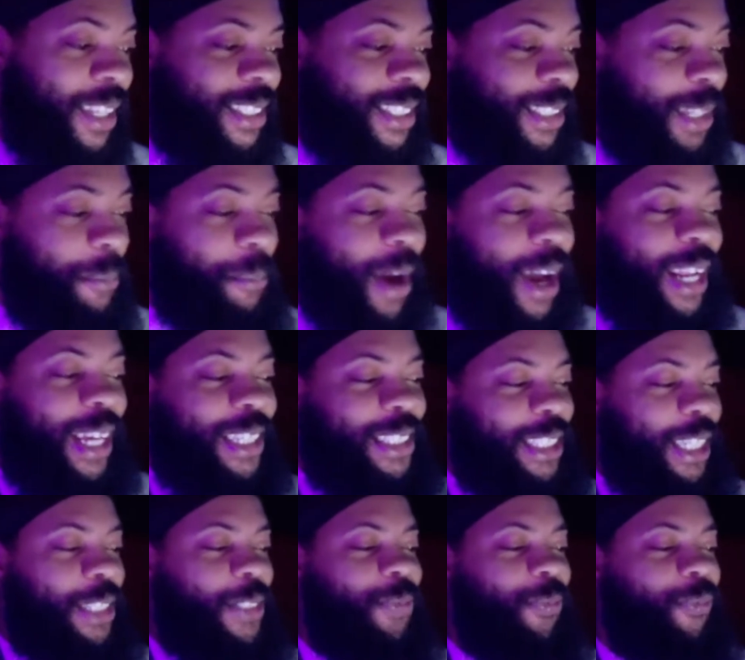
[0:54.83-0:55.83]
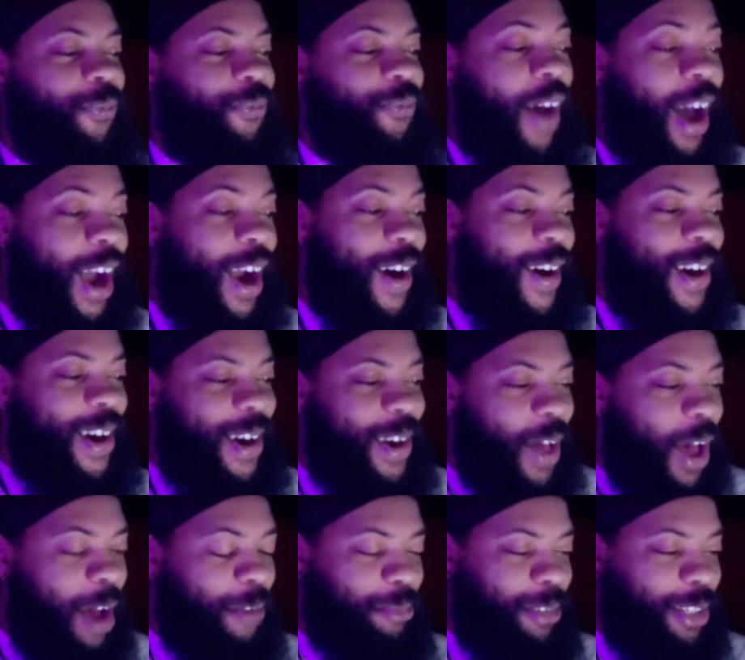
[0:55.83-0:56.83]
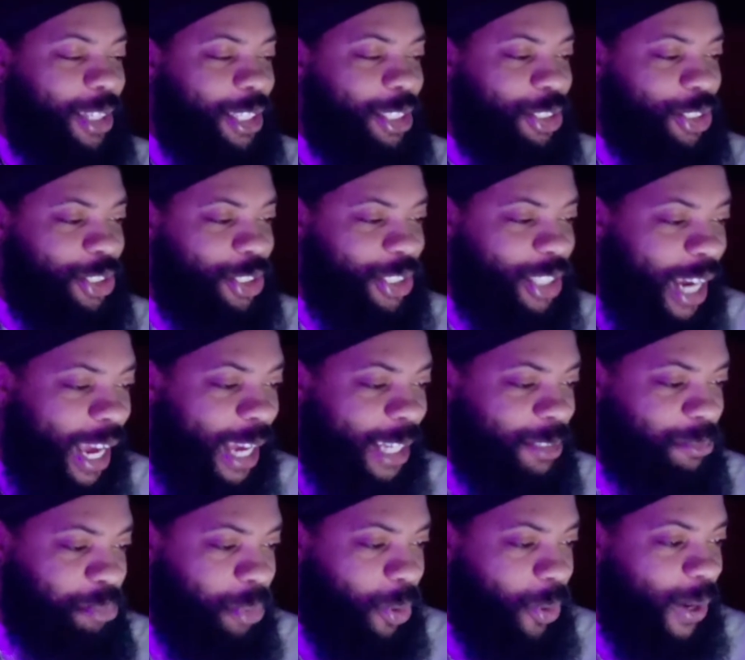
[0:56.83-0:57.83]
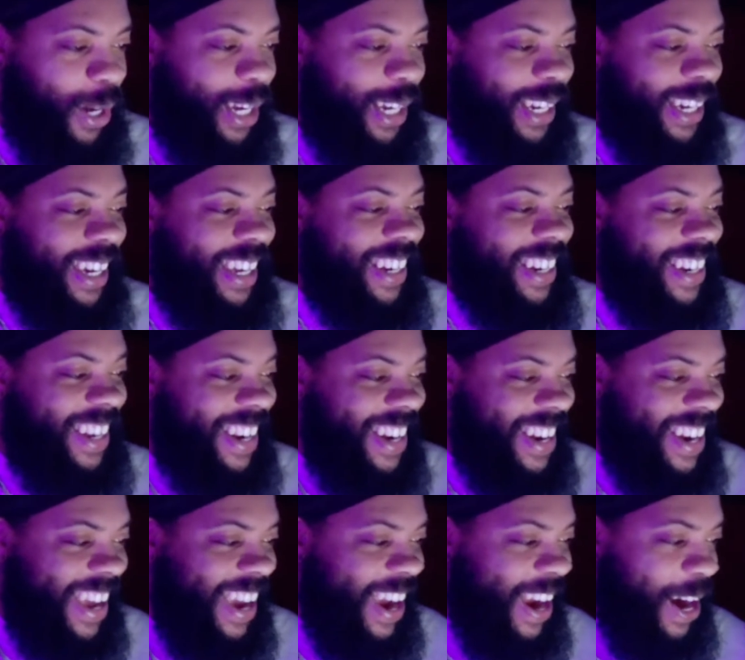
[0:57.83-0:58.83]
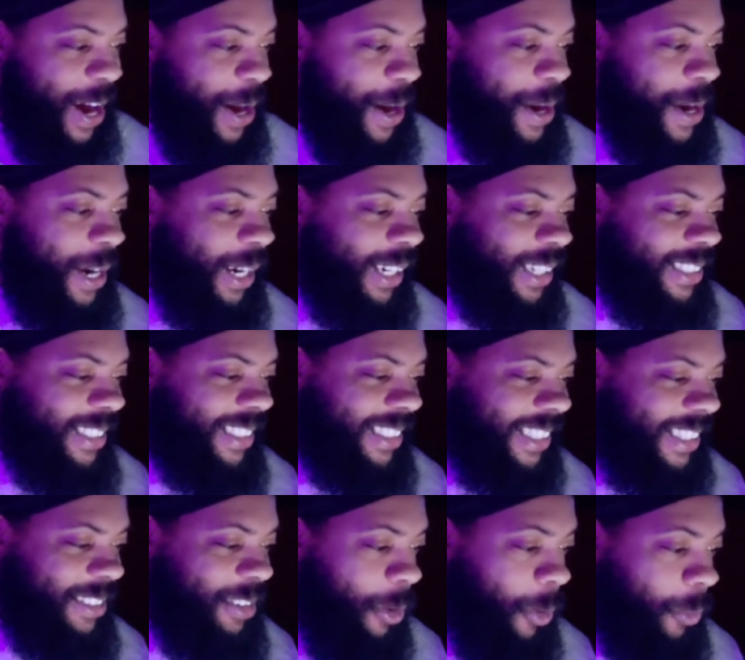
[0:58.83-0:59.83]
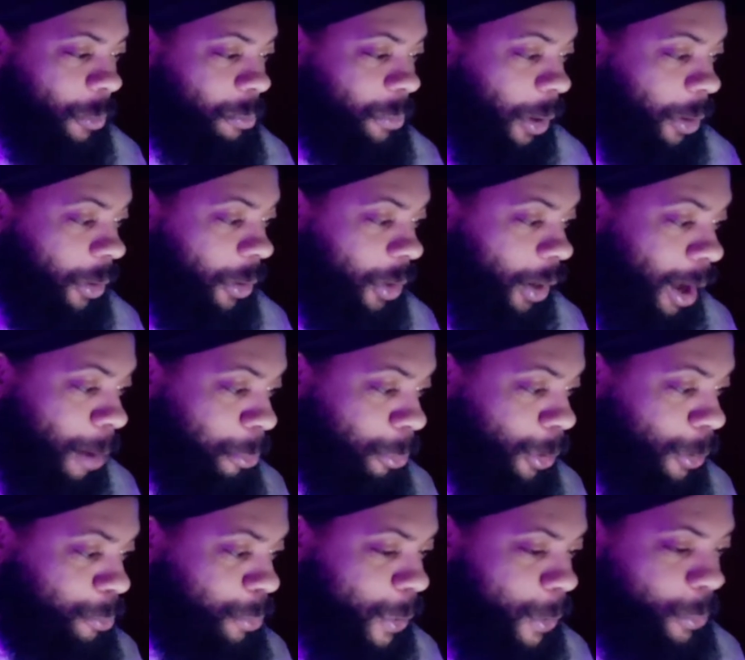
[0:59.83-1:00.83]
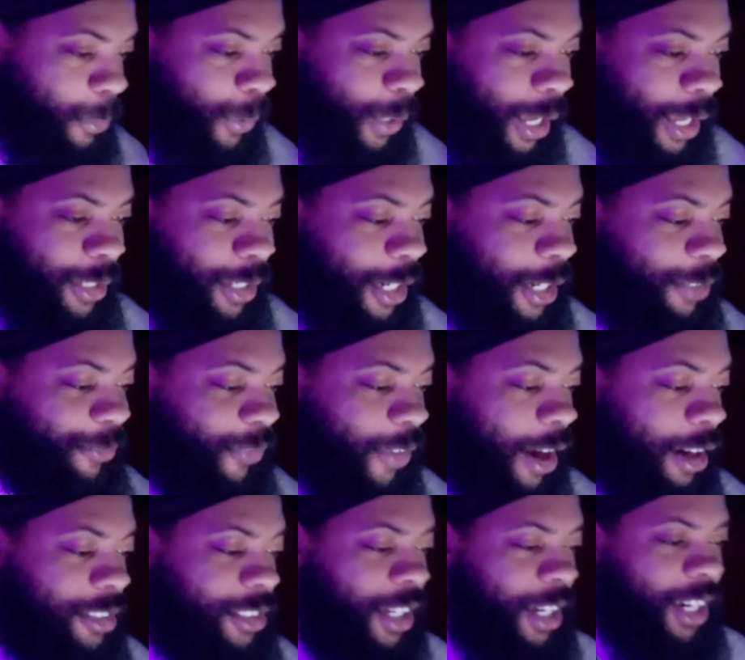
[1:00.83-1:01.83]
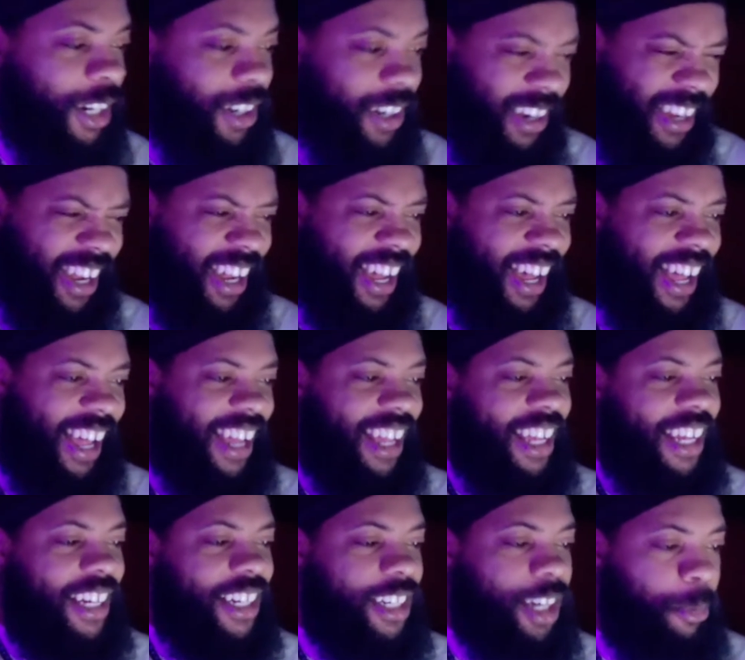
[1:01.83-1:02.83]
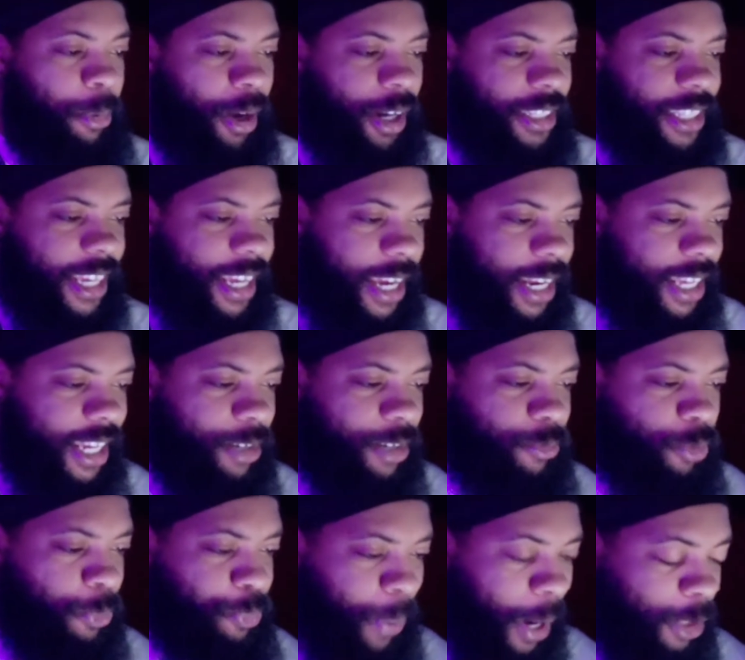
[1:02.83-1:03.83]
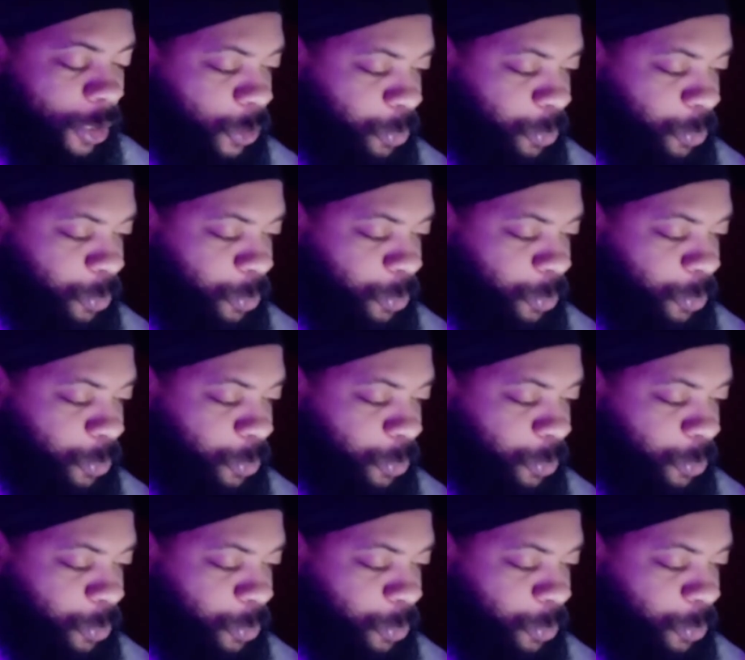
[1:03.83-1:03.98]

Somebody just firing off these shots, boy, and getting in there. Said a couple of people out there fired. Come on, you idiot. We better